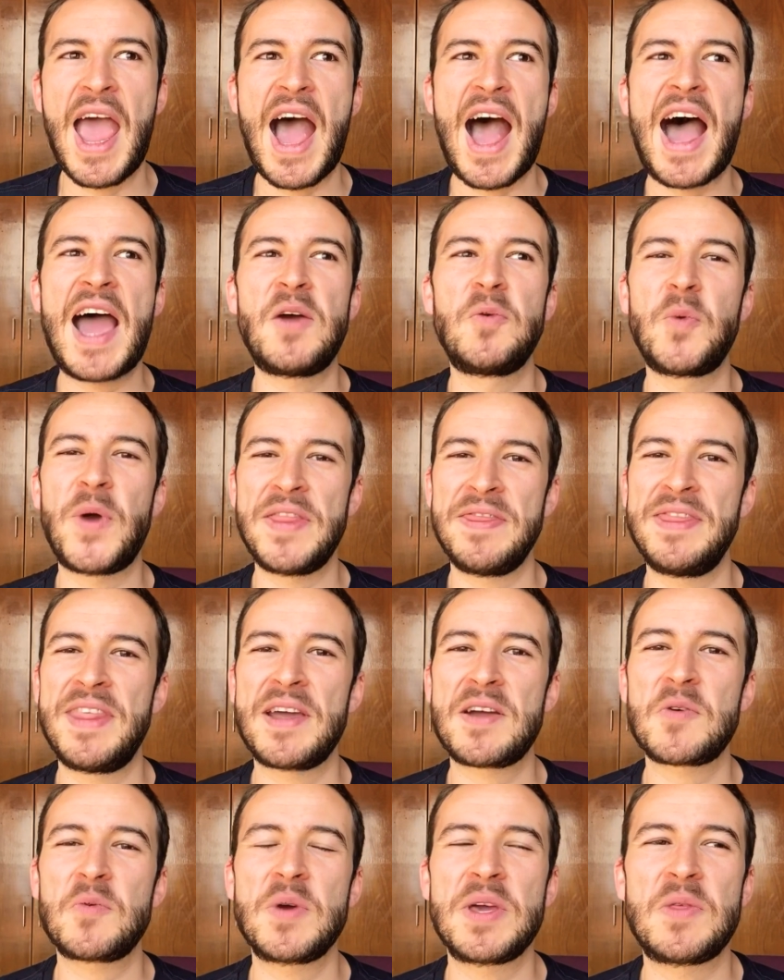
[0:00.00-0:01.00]
I went
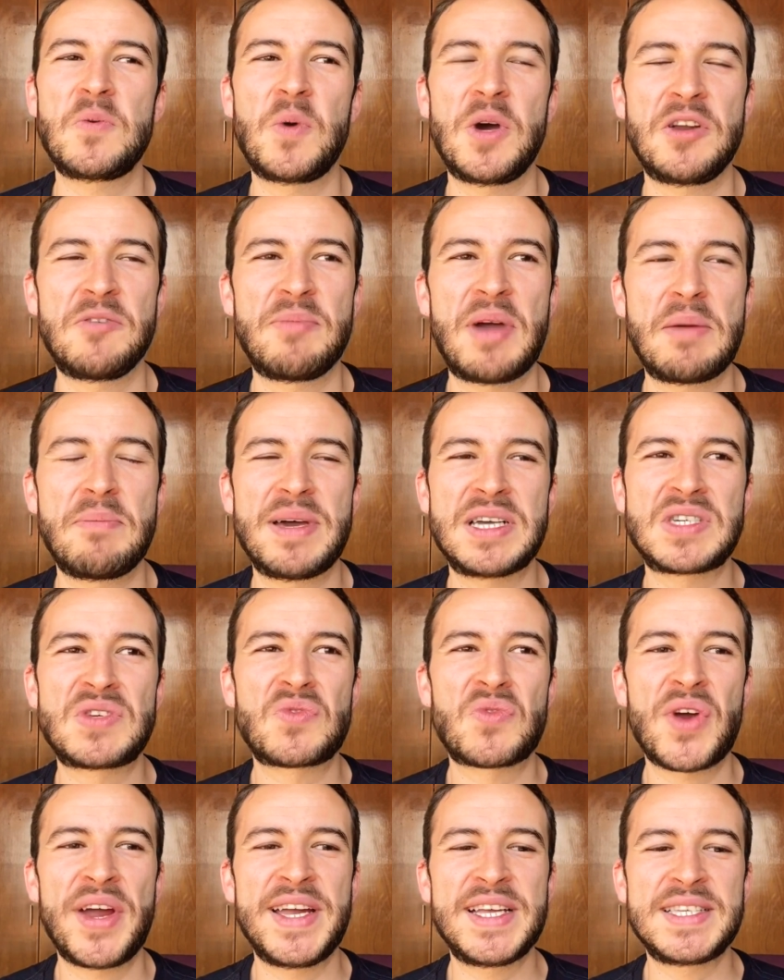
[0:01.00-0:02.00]
there with one of my best
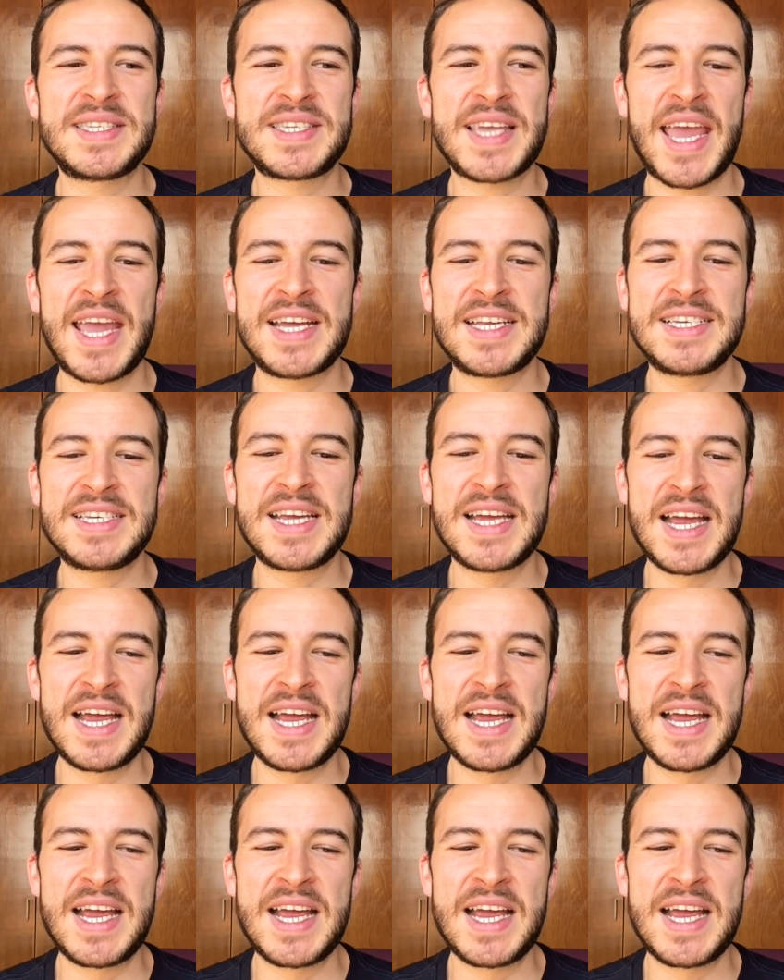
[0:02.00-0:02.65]
friends, and